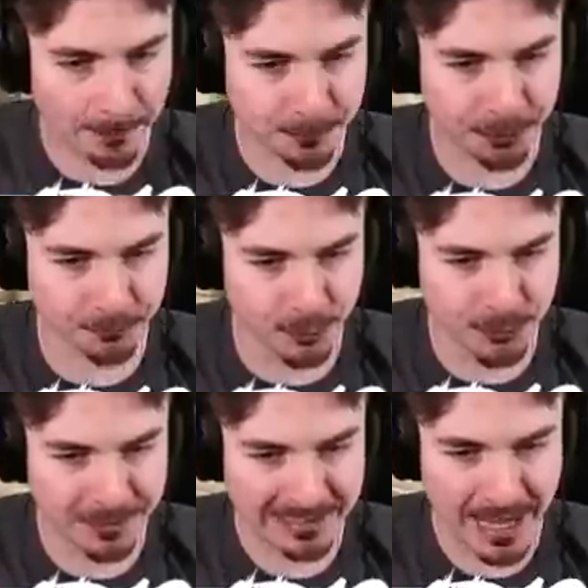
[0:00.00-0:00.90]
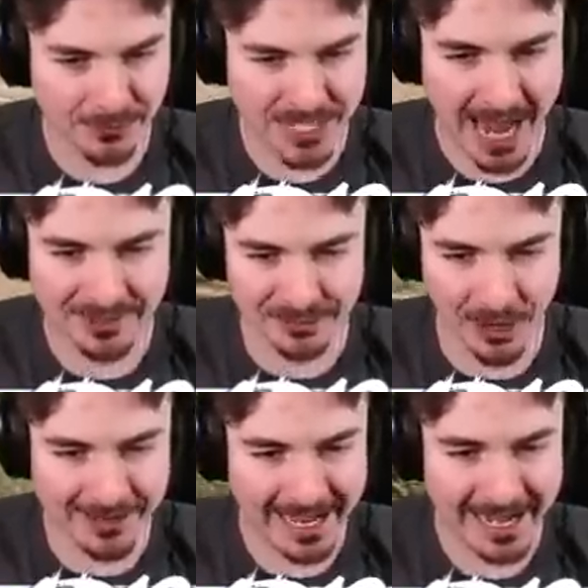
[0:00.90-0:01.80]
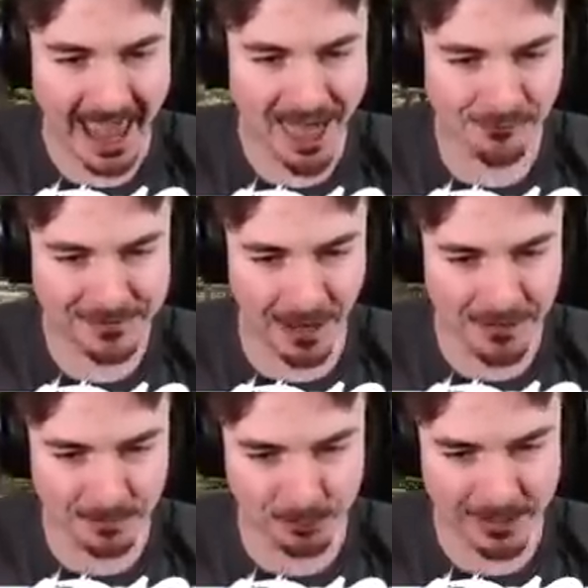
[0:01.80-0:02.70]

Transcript: up through the left-hander. Got to get heavy on the